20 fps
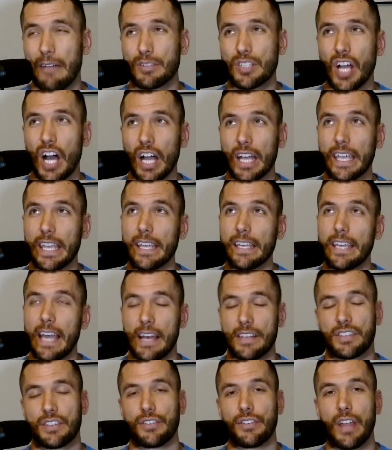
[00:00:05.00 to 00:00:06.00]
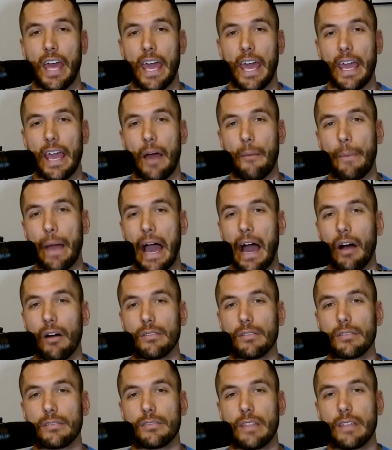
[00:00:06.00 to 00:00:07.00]
talking yesterday
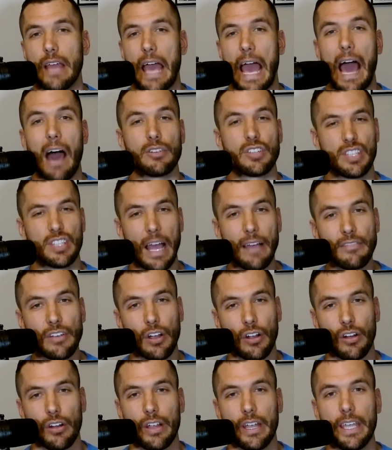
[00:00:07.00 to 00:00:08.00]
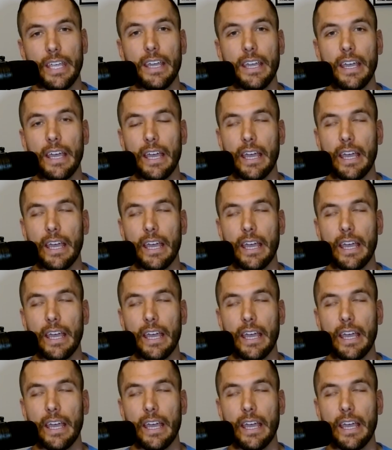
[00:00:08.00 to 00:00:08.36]
about how Steph Curry